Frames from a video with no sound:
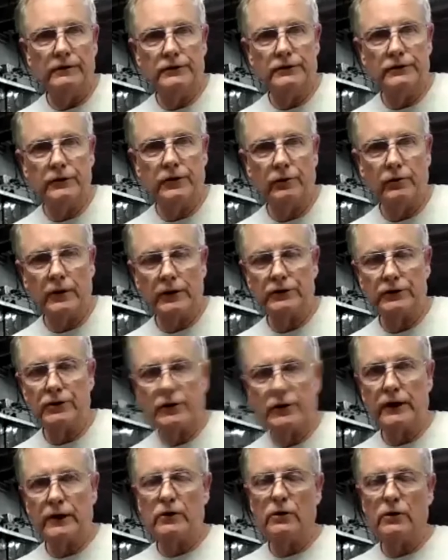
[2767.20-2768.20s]
So you want to try
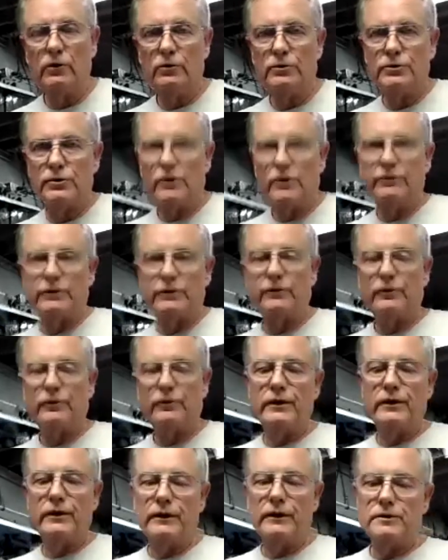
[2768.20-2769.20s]
and close off
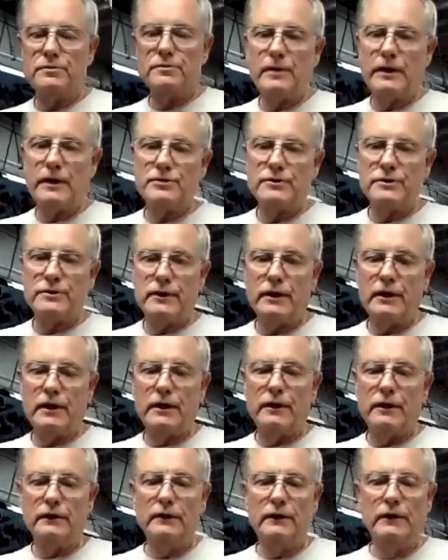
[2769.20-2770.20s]
everything as best you
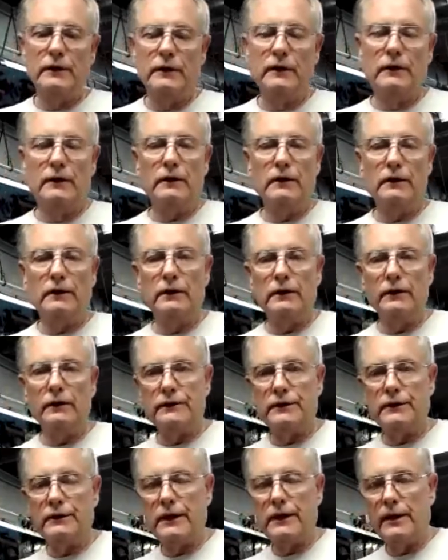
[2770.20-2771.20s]
can uh,
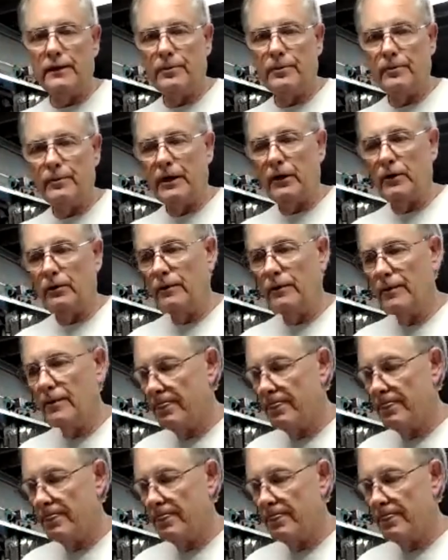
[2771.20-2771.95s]
to keep them out.